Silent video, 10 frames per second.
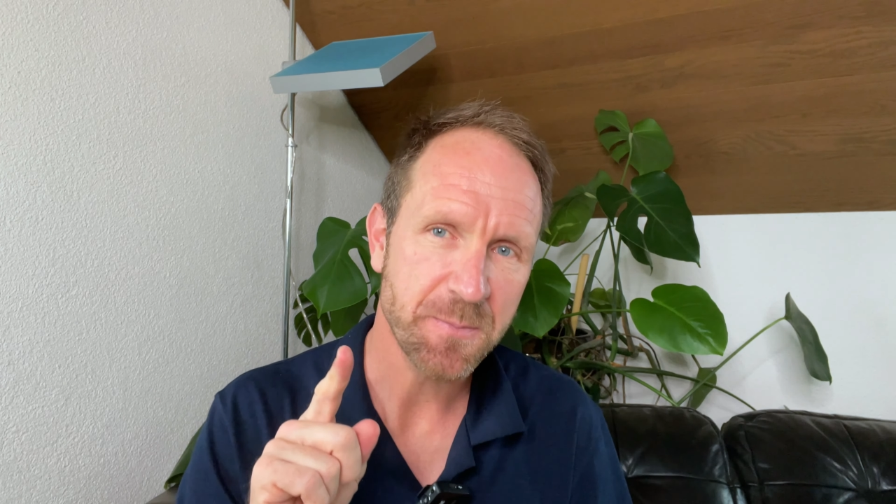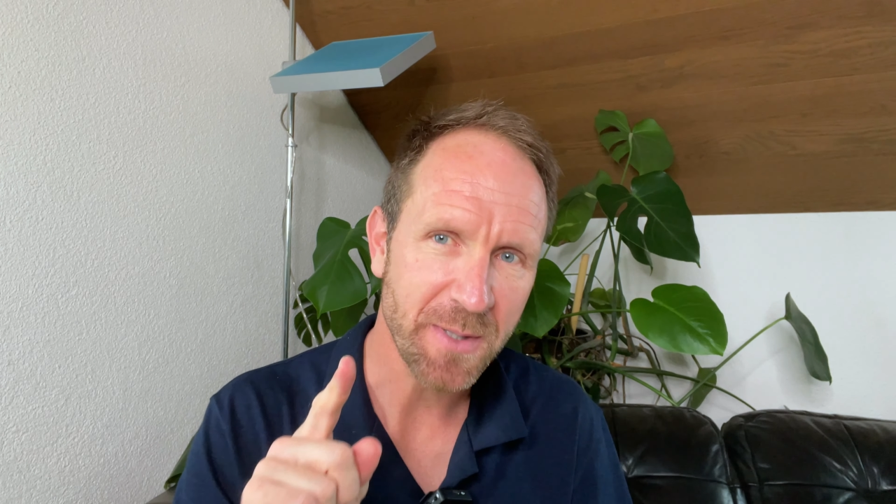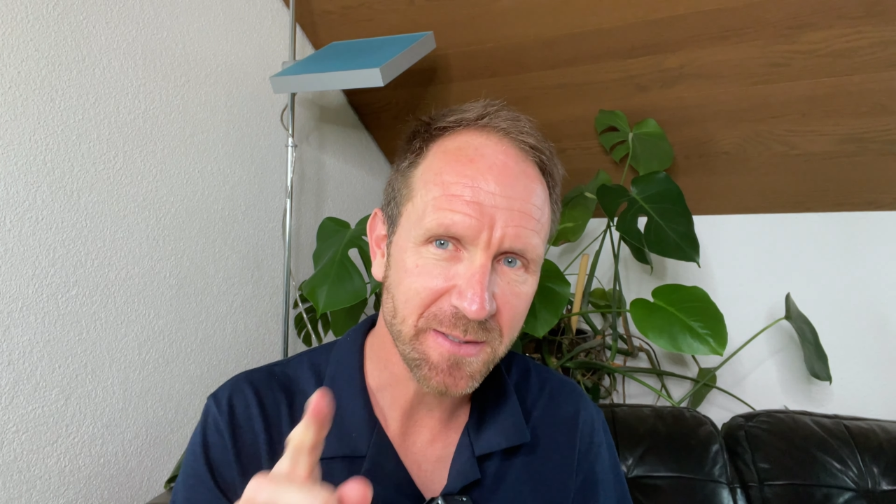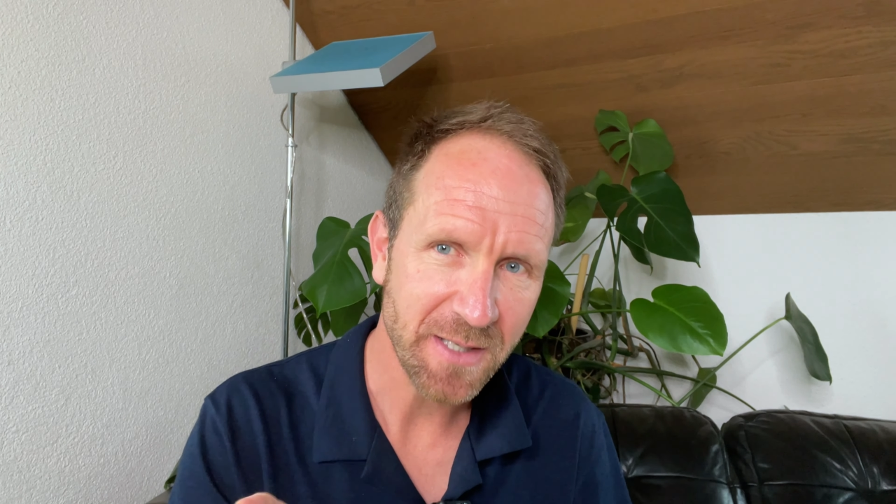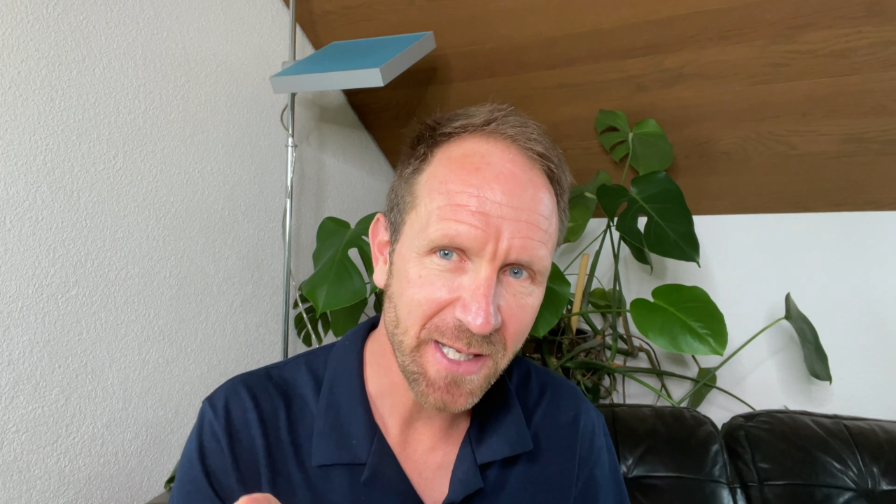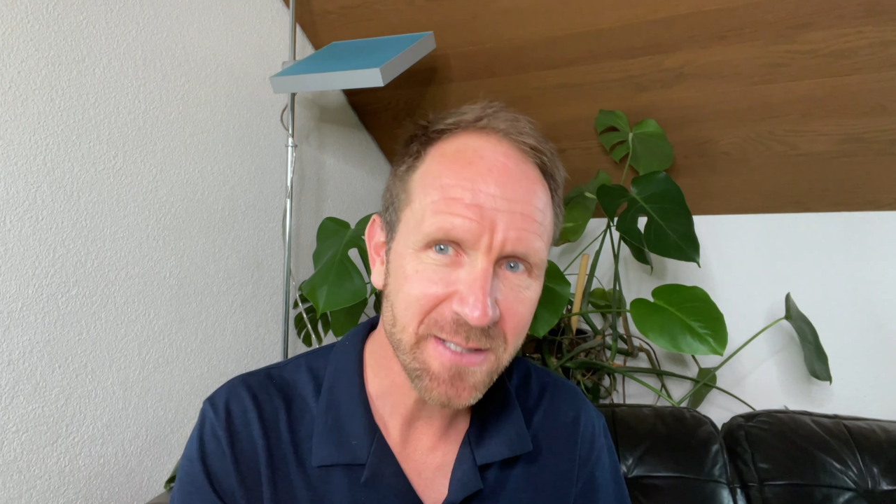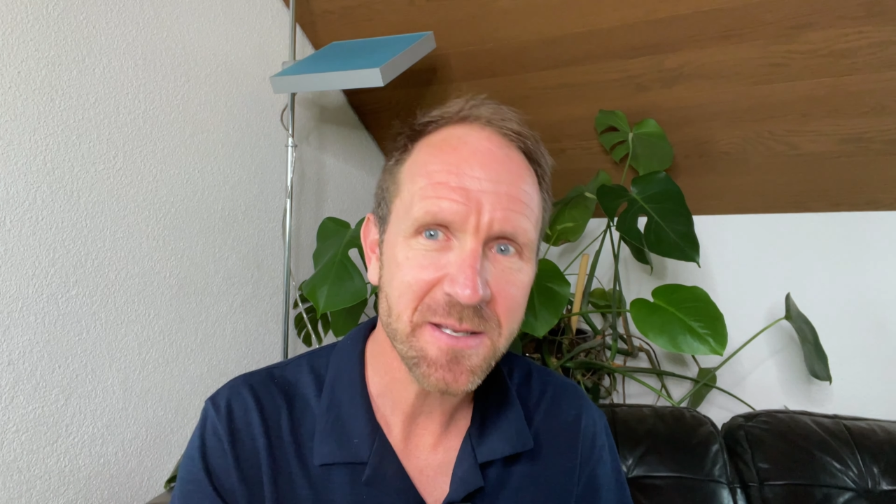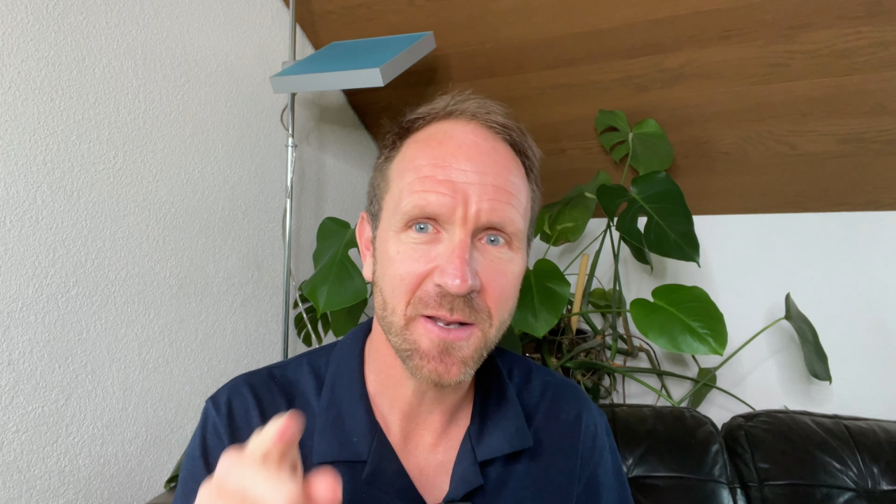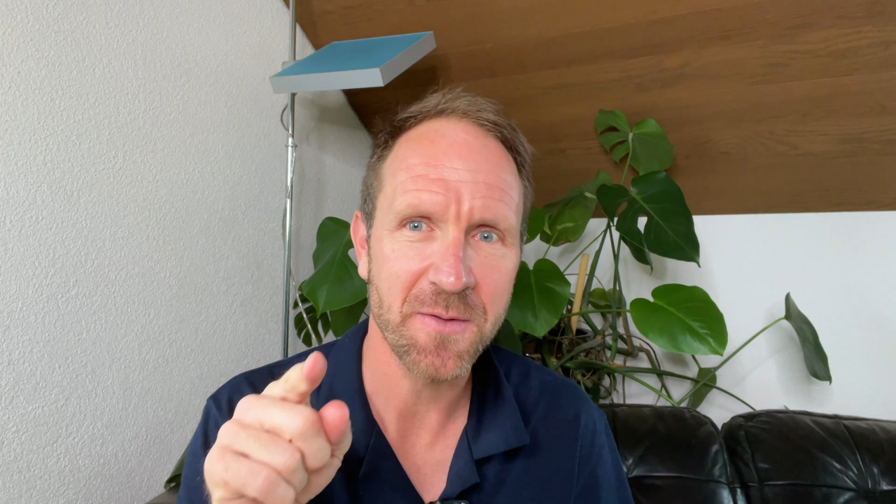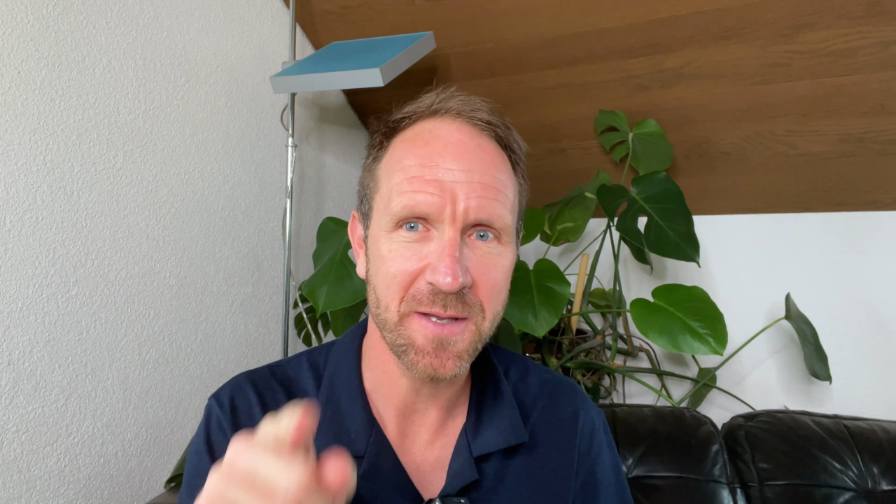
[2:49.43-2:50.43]
building
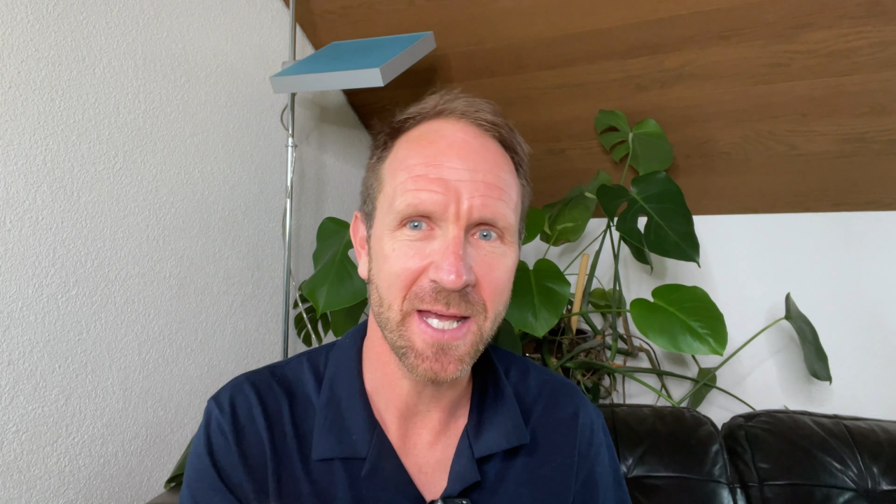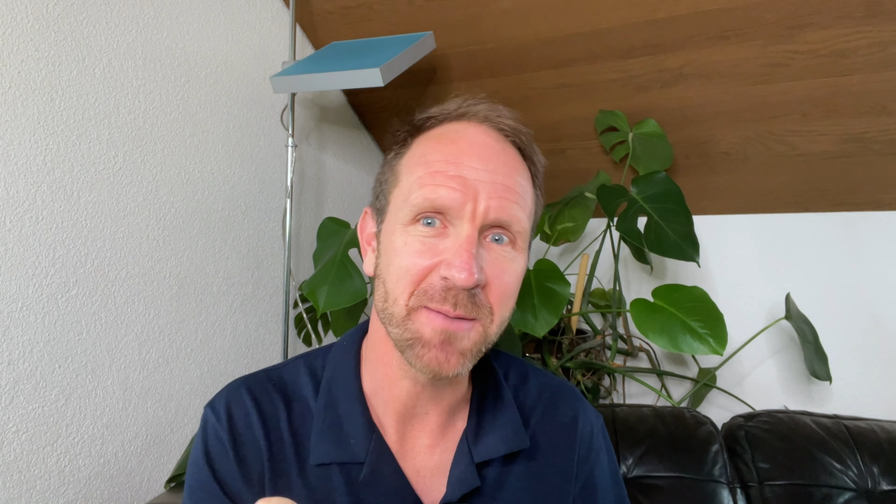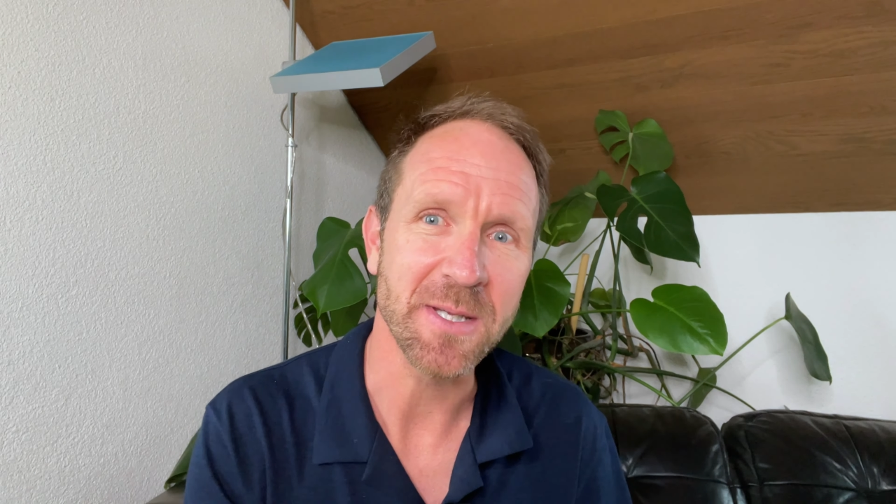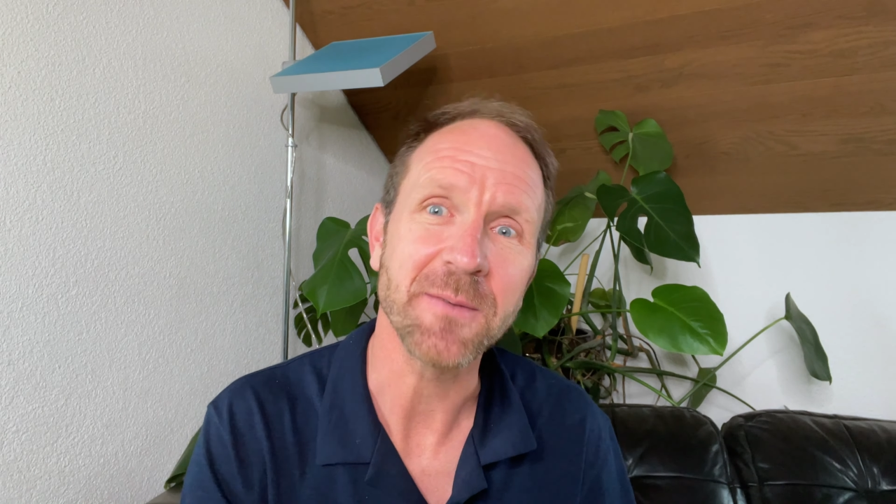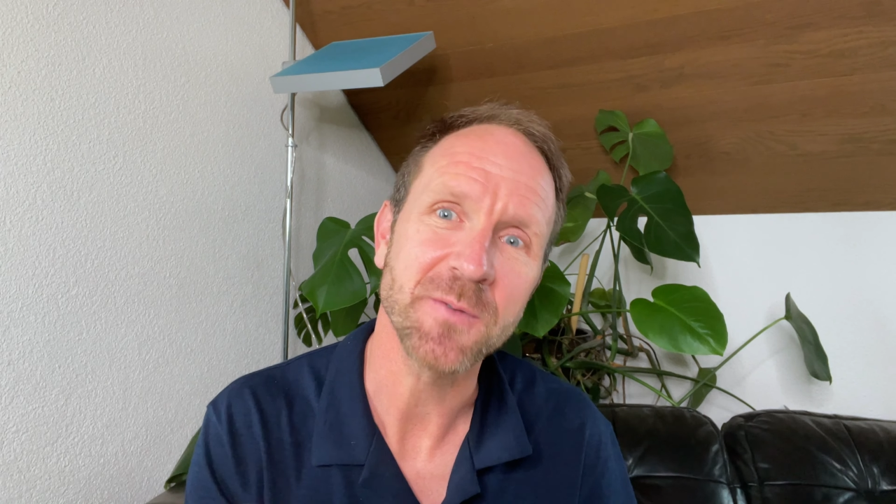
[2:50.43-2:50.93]
intel on the enemy.